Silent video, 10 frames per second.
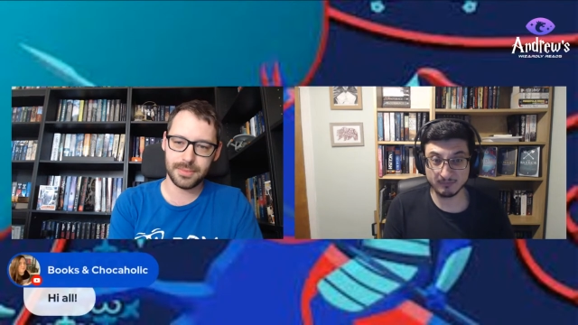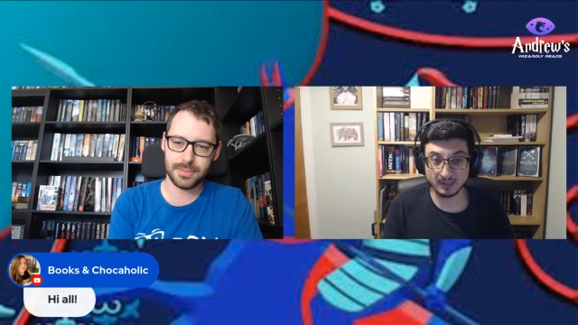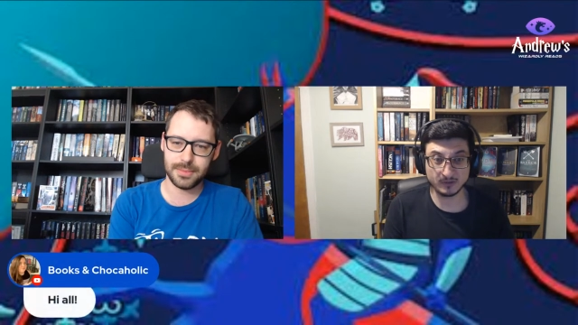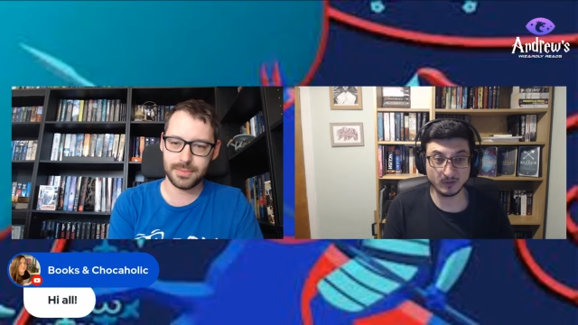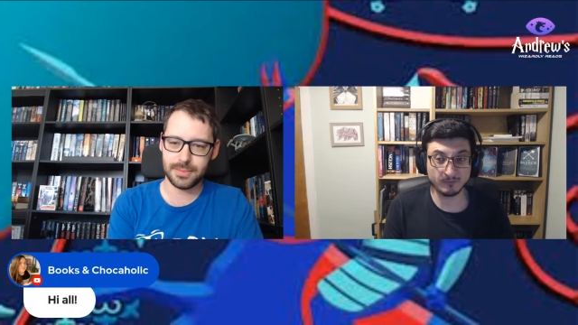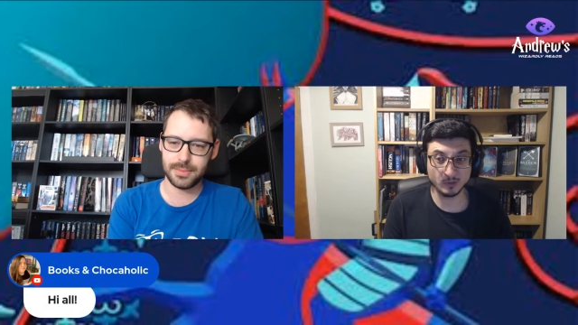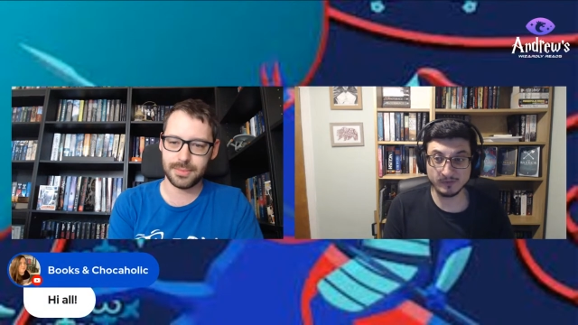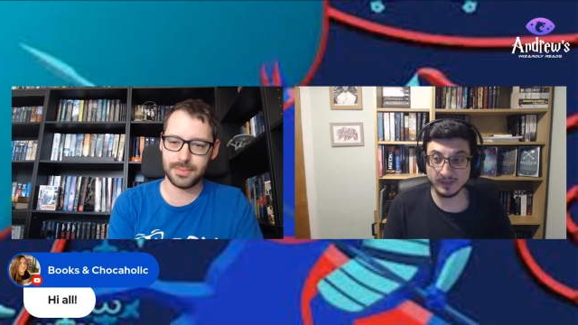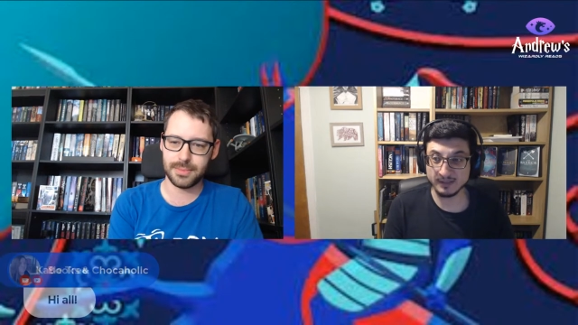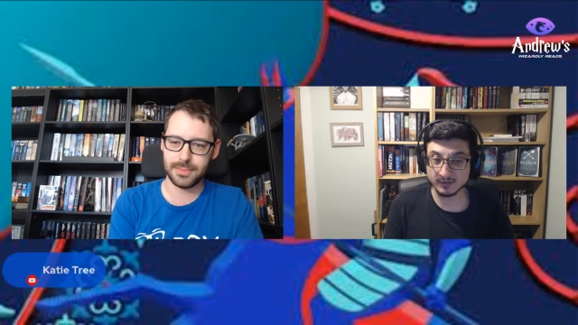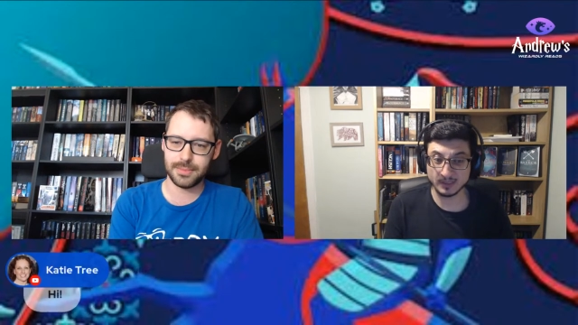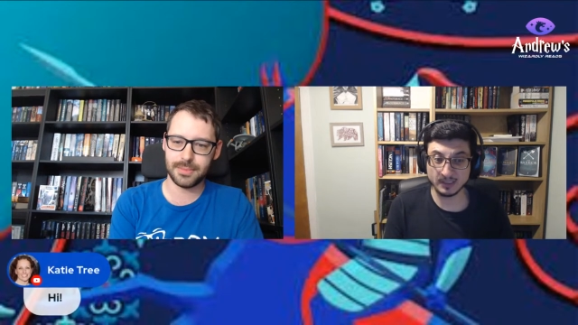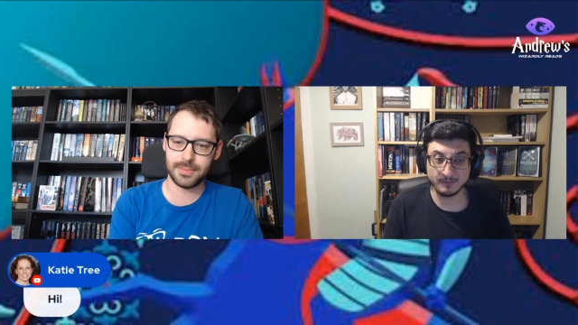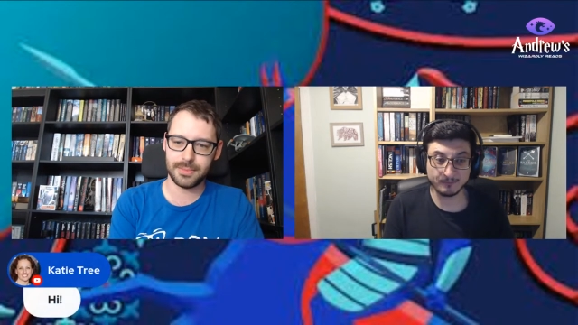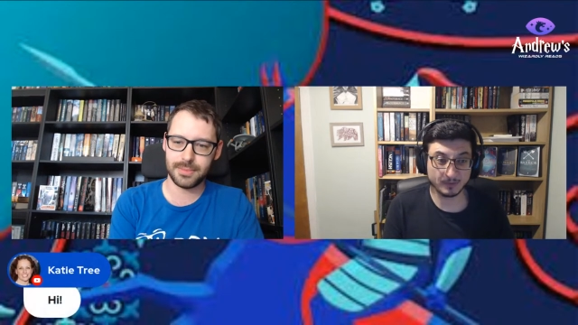Speaker 1: a sort of movie as
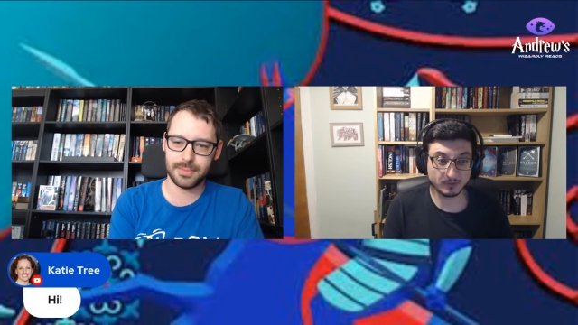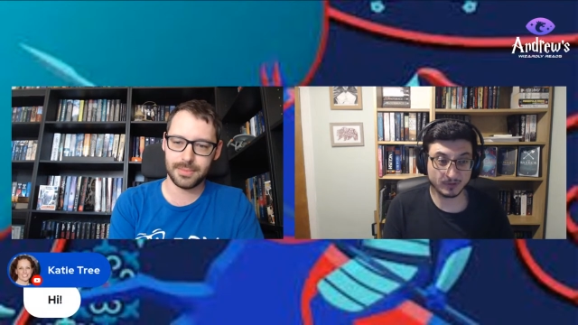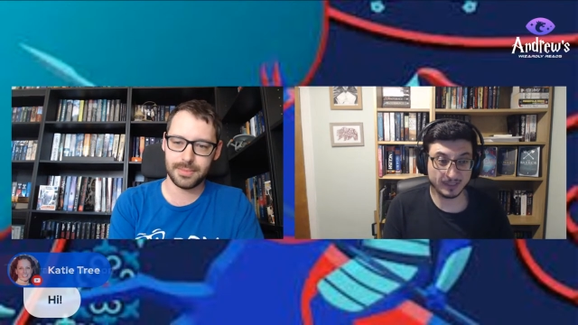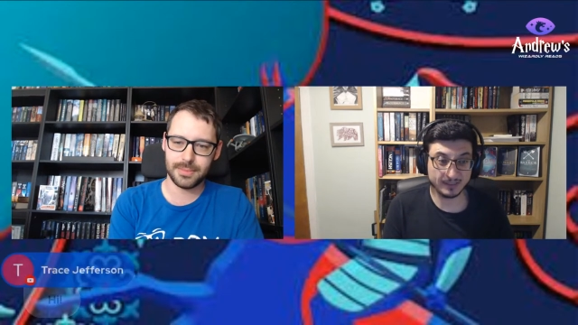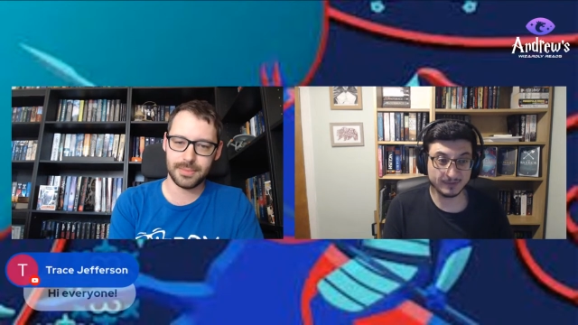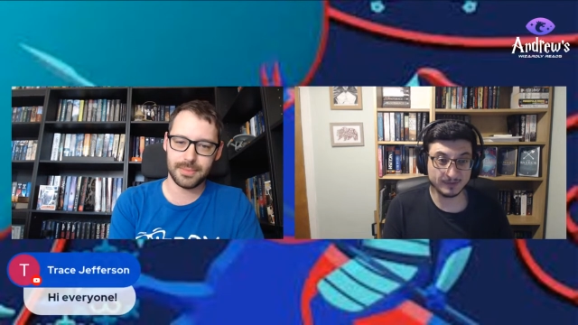well. It was great.